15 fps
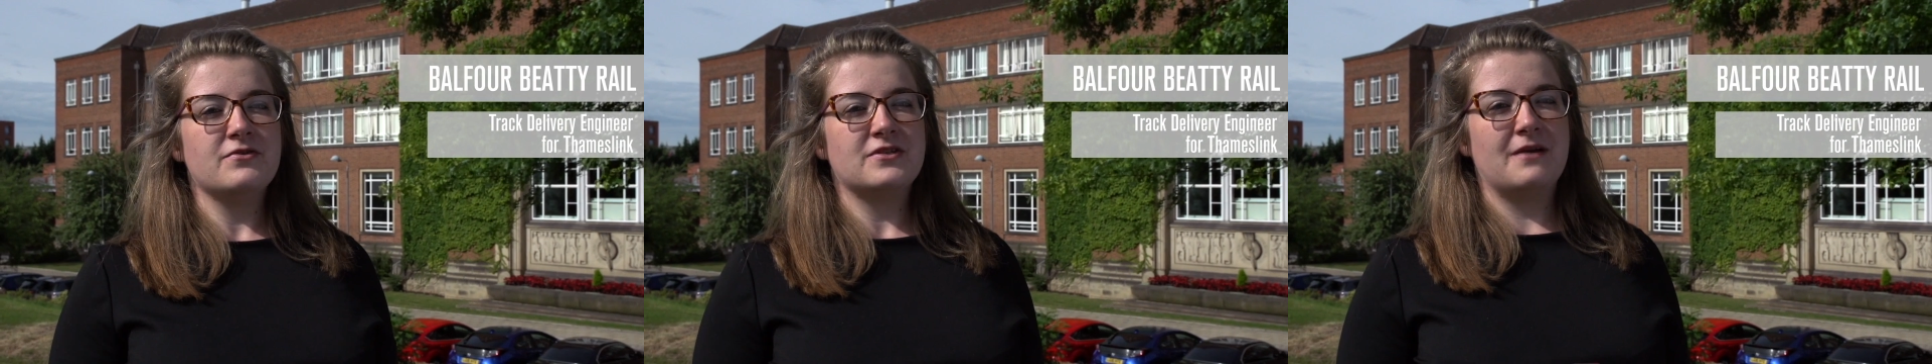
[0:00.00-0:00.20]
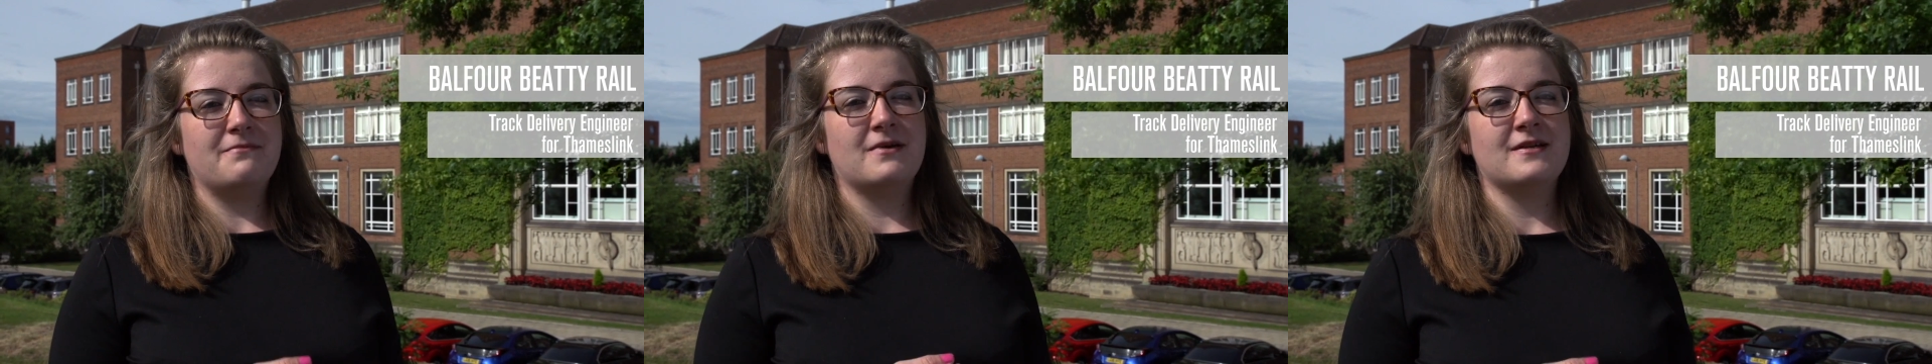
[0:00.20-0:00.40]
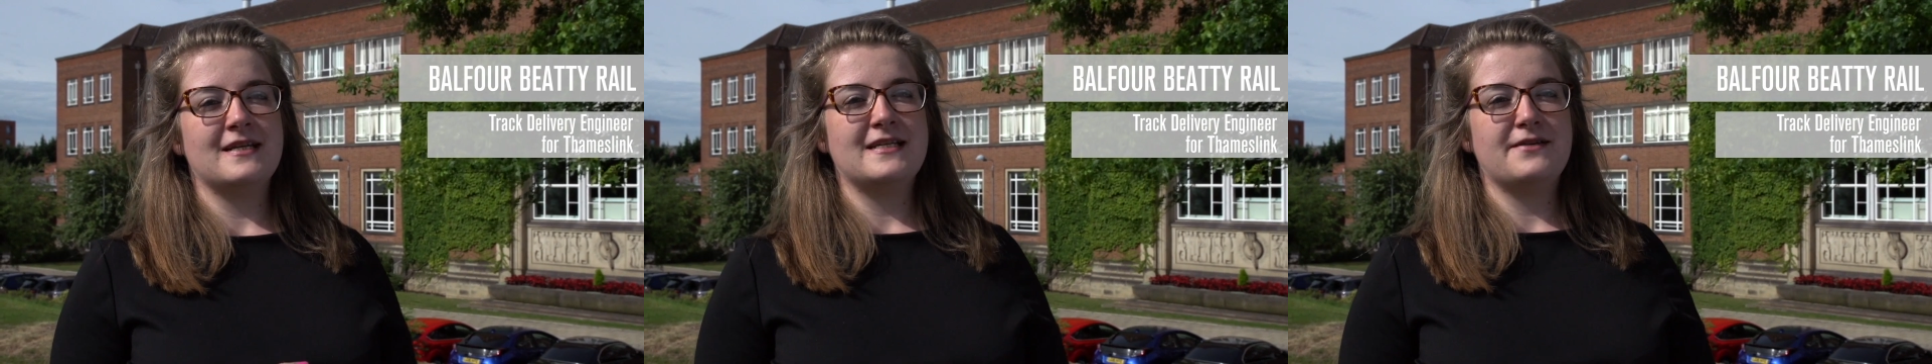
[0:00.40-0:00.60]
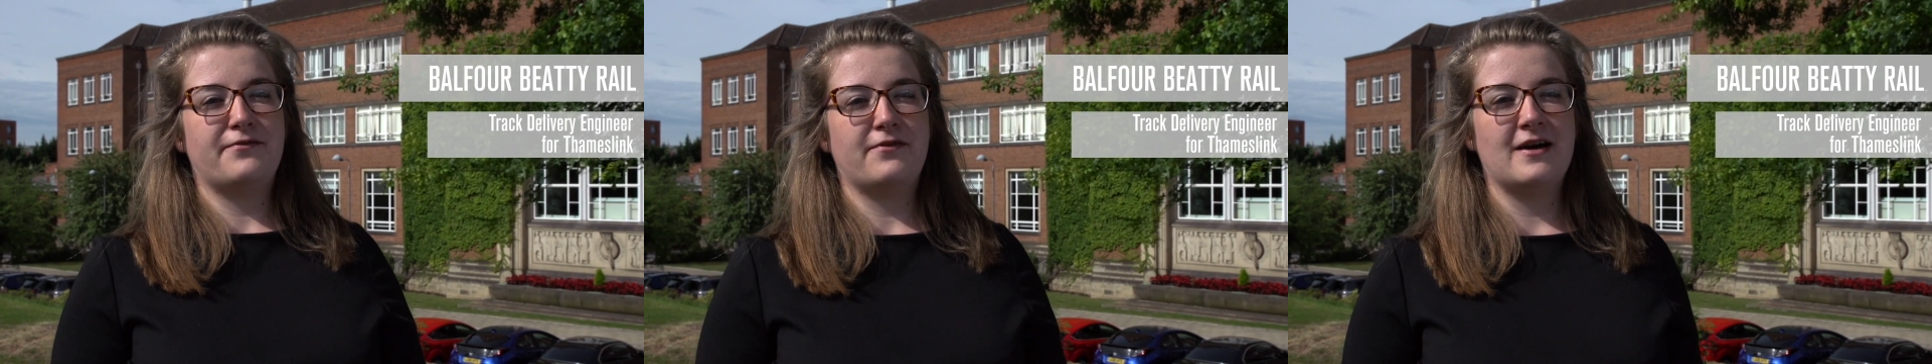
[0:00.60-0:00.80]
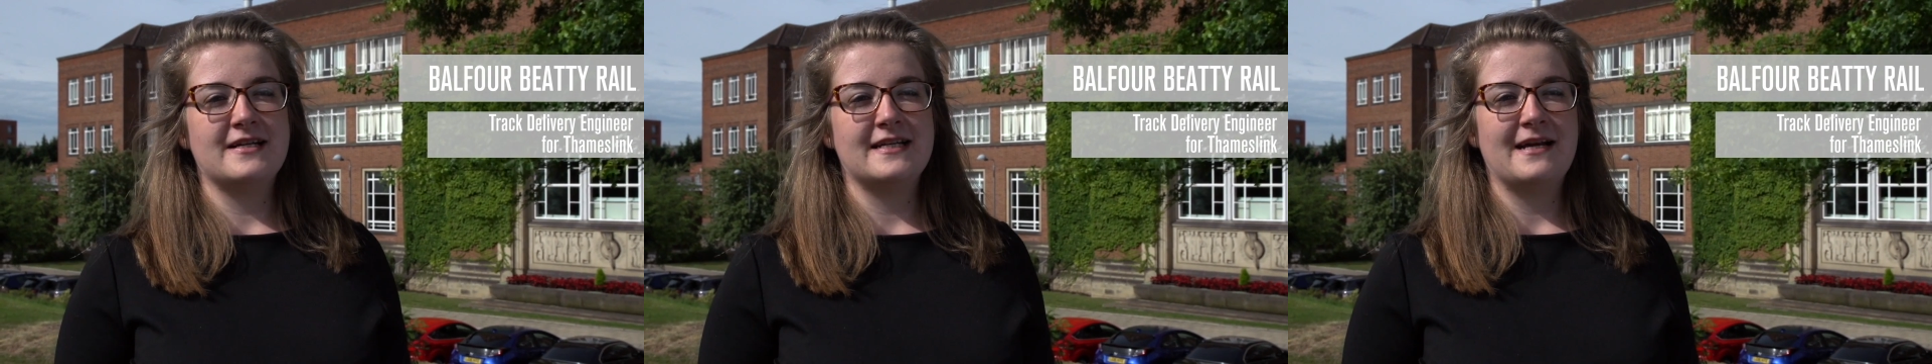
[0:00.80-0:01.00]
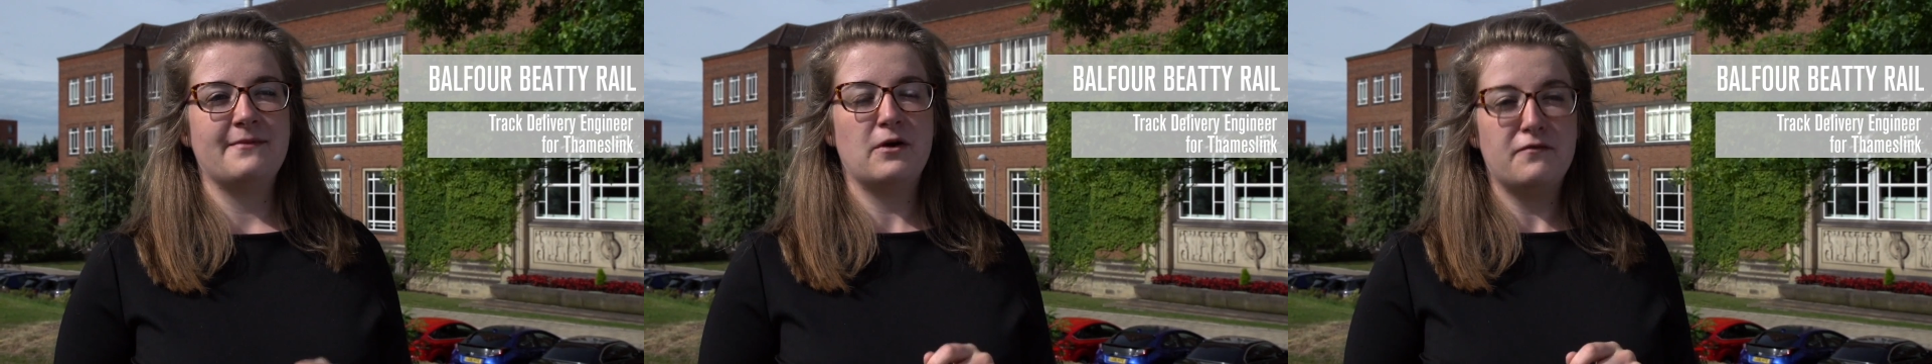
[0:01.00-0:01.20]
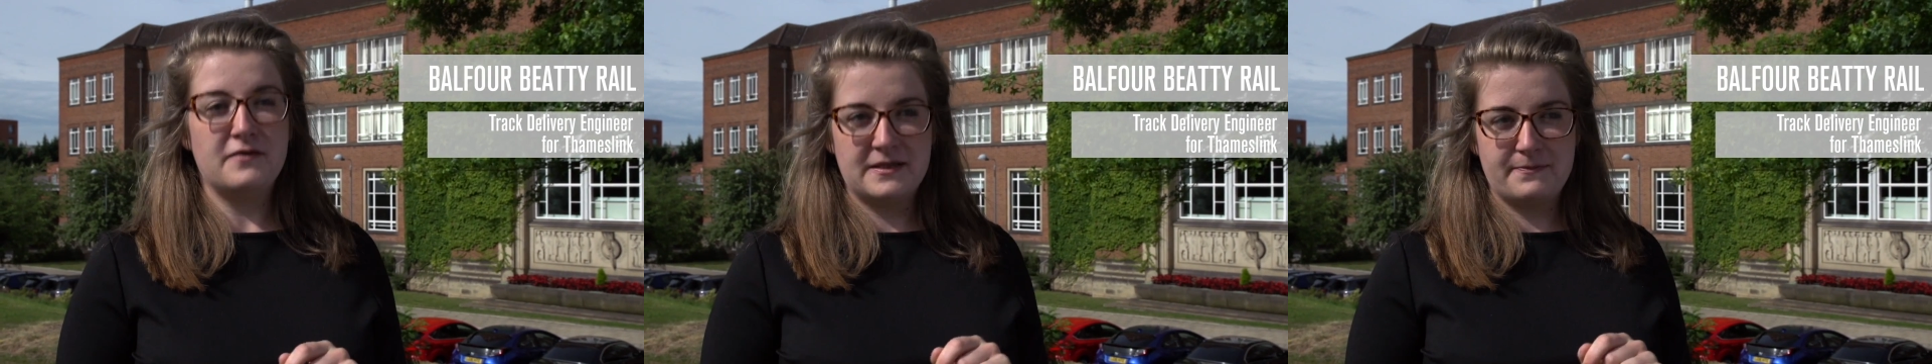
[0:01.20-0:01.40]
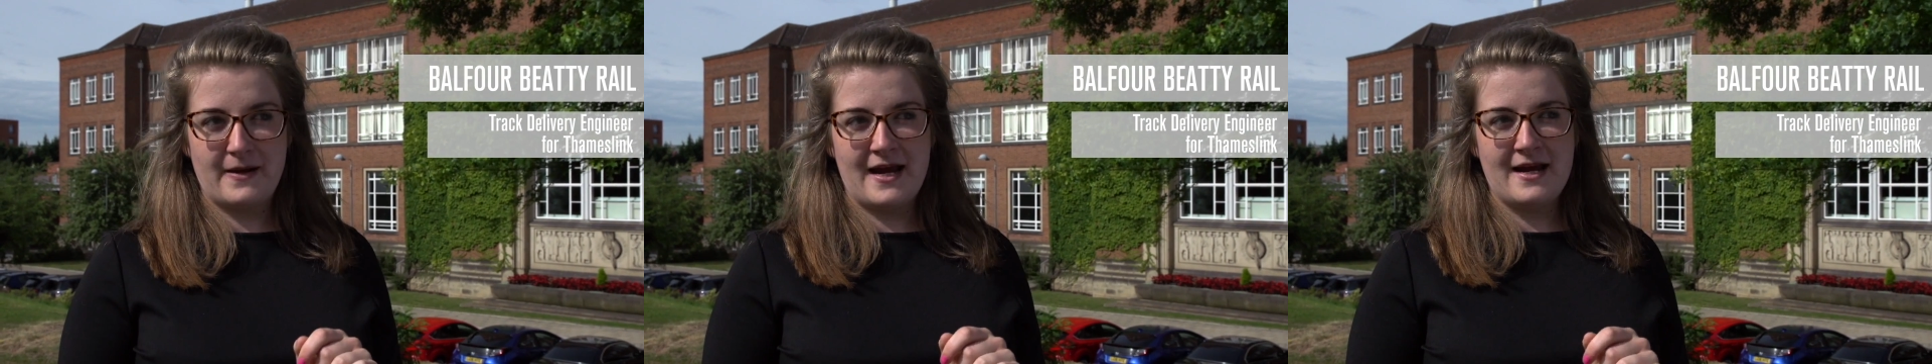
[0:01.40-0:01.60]
so Monday to Friday I'm
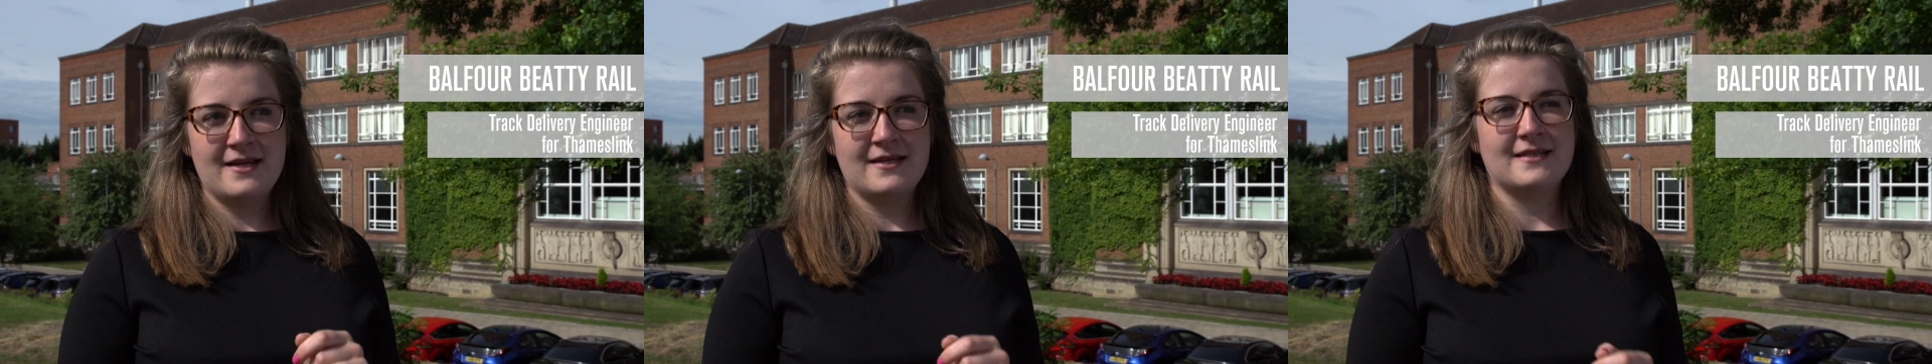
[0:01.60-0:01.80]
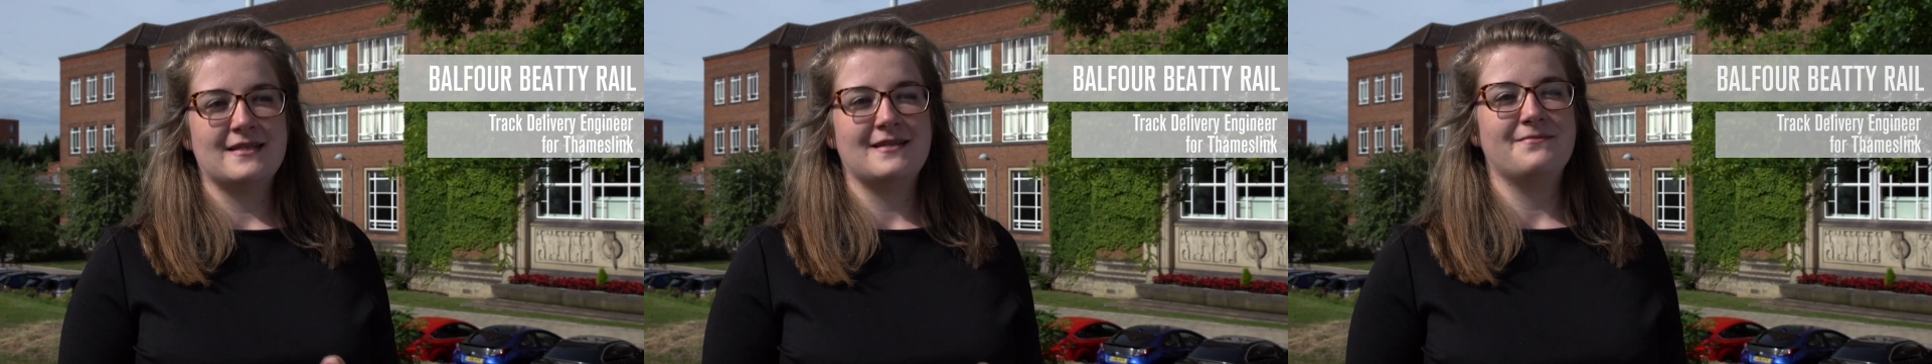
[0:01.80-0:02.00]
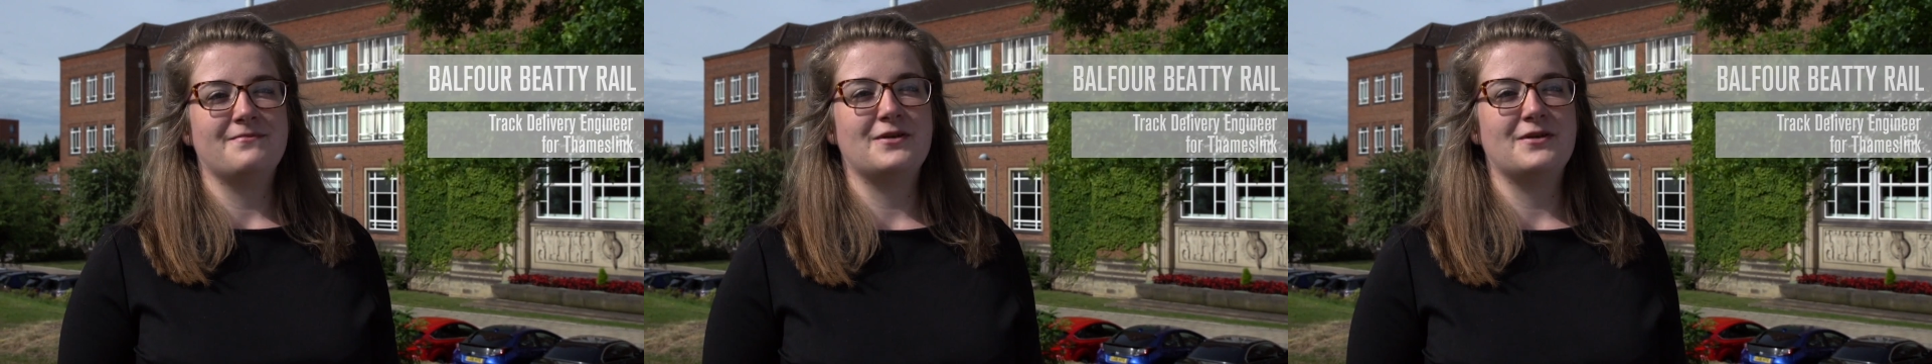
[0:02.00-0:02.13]
office based.